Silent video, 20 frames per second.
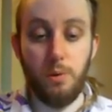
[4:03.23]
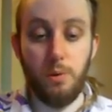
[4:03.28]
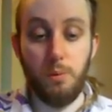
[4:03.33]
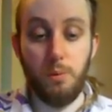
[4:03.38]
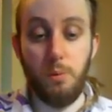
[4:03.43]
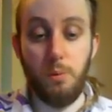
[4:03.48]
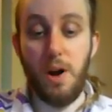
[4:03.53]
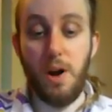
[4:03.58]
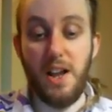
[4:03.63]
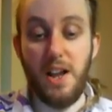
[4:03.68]

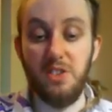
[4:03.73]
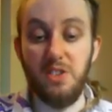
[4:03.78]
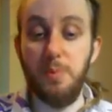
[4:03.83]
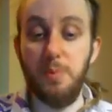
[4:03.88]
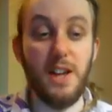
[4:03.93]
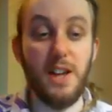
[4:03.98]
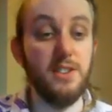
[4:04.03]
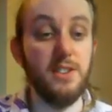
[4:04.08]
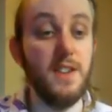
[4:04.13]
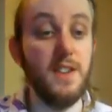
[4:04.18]
why it's
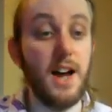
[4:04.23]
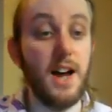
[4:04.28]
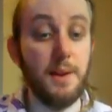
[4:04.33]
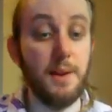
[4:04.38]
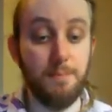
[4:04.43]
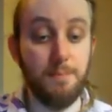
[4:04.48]
bad to lie.